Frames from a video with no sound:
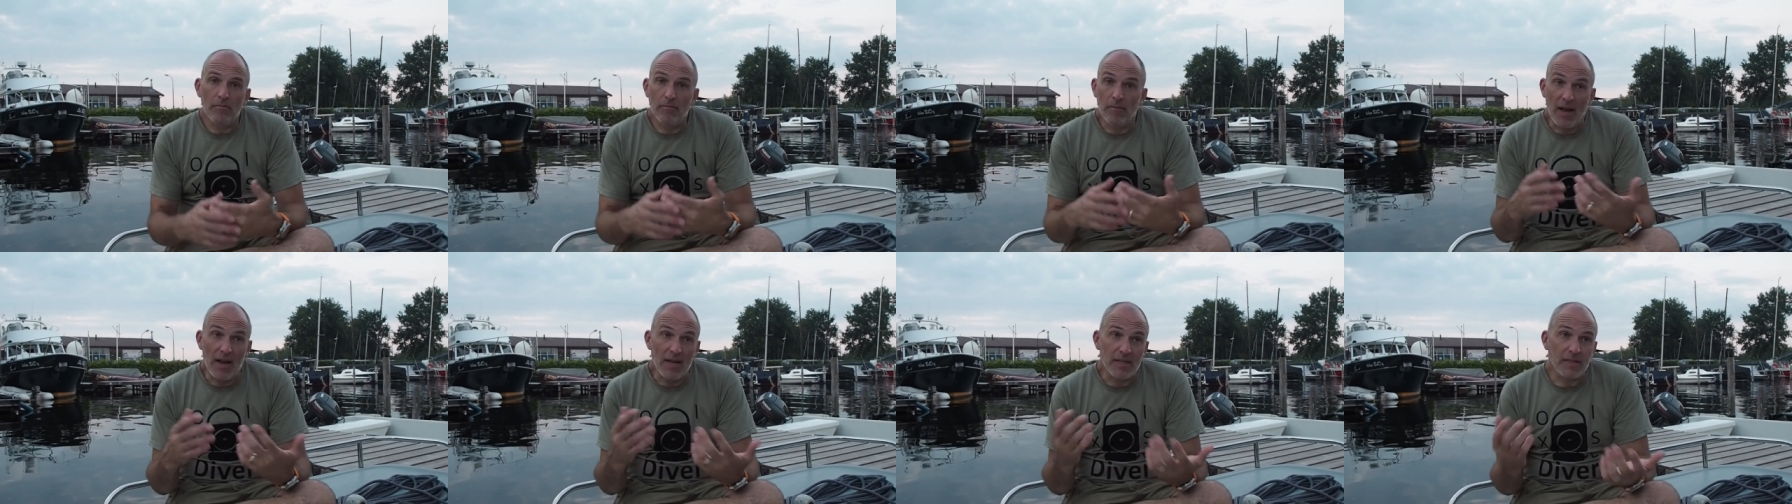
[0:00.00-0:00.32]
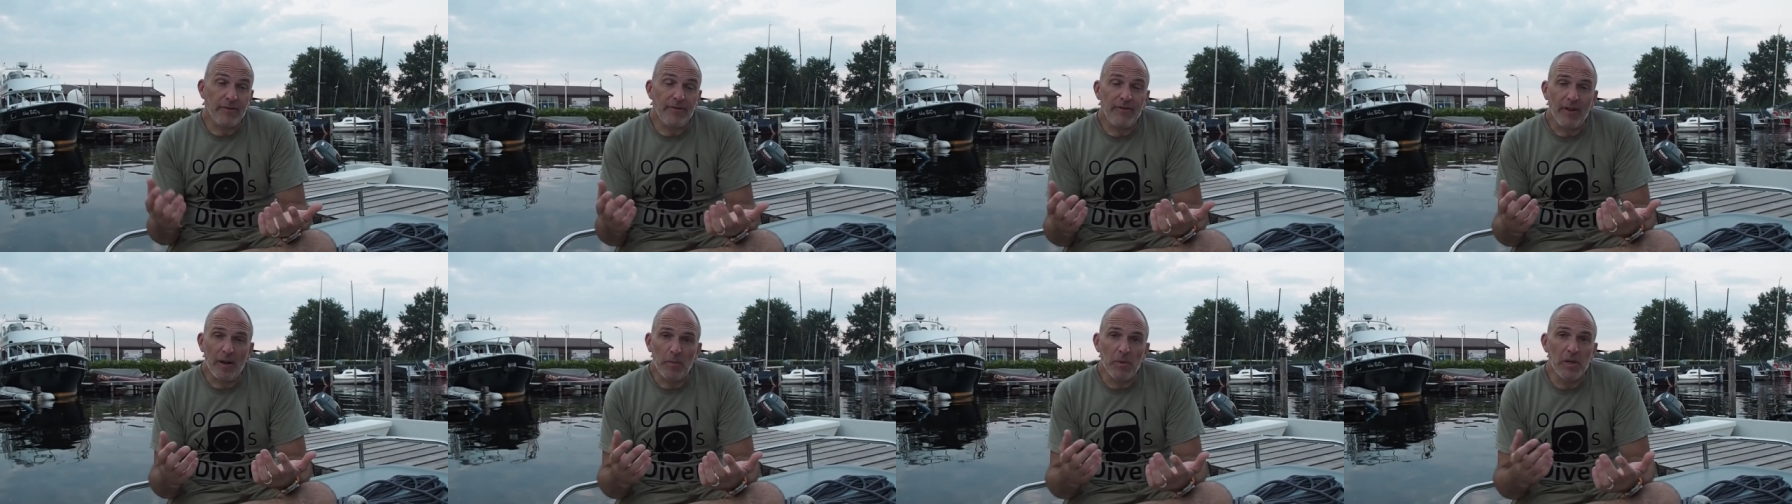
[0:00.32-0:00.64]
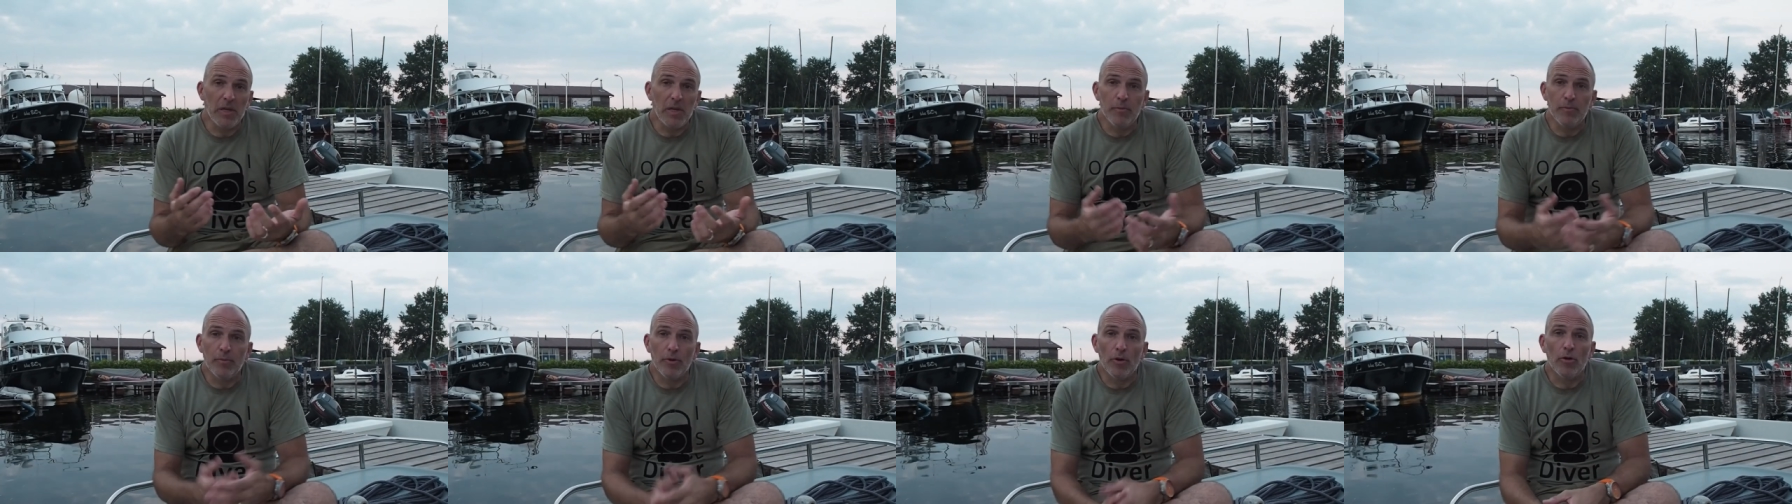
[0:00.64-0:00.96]
as a
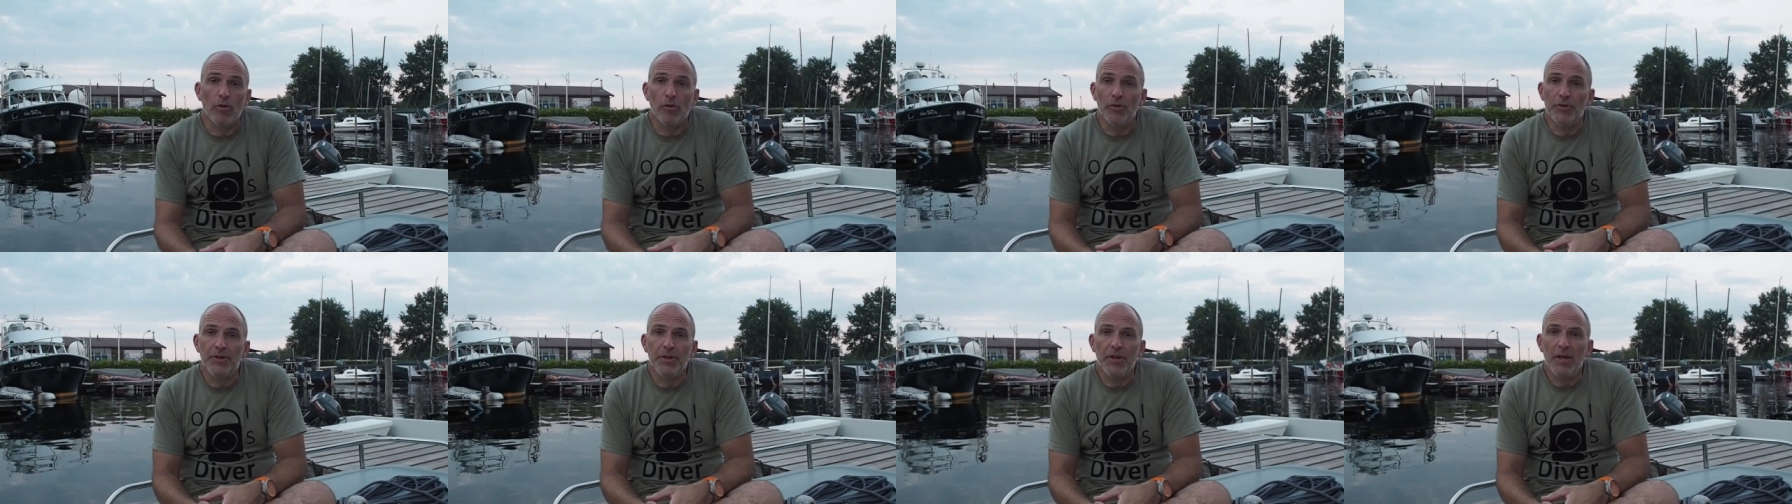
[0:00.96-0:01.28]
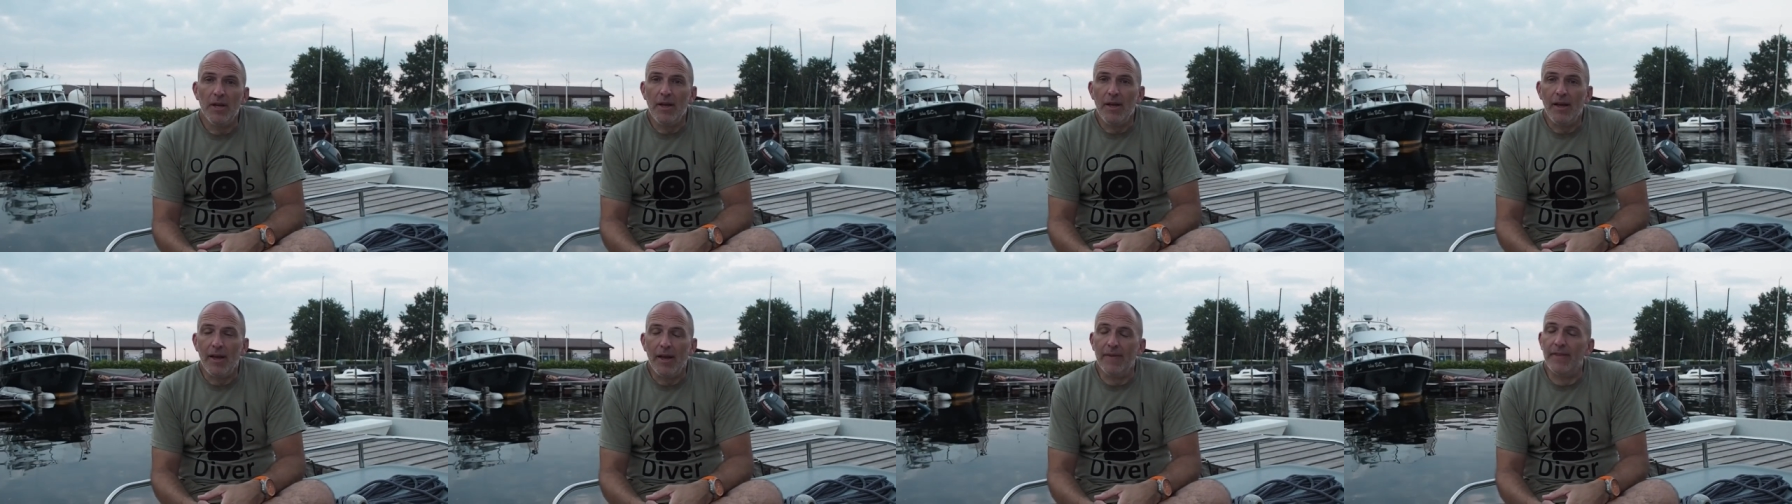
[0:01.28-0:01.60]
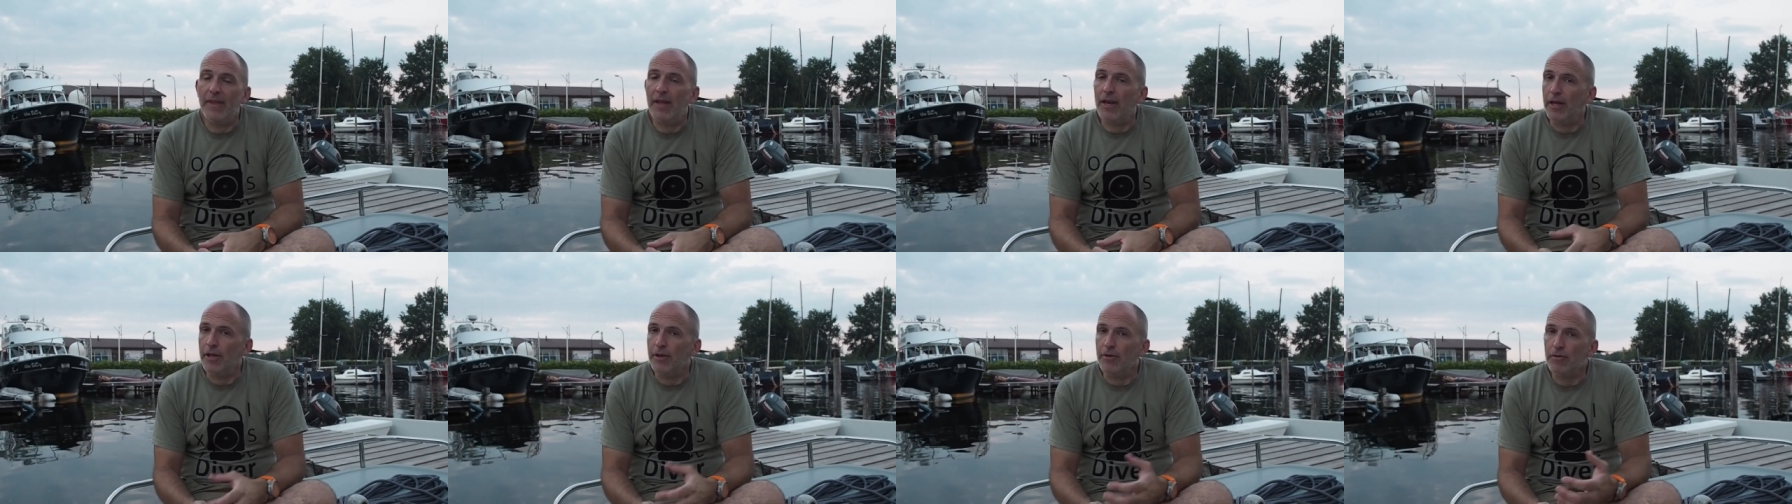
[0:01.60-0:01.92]
family boat and
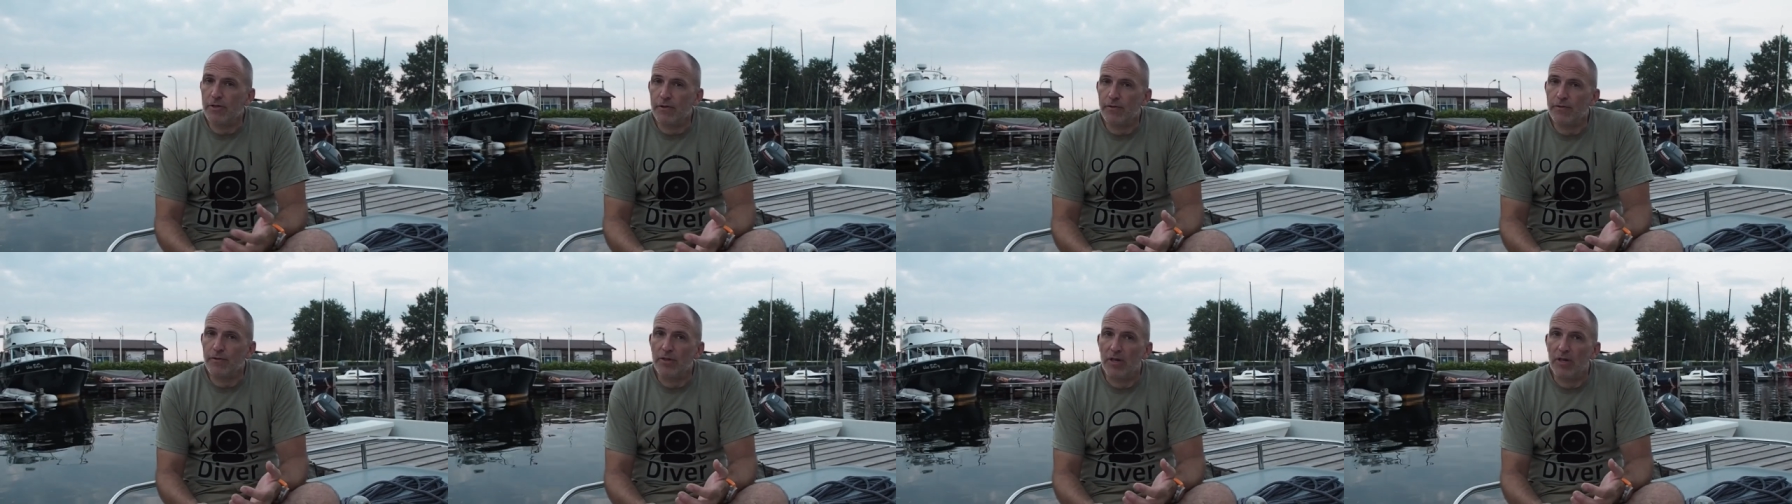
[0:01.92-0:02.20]
that I used for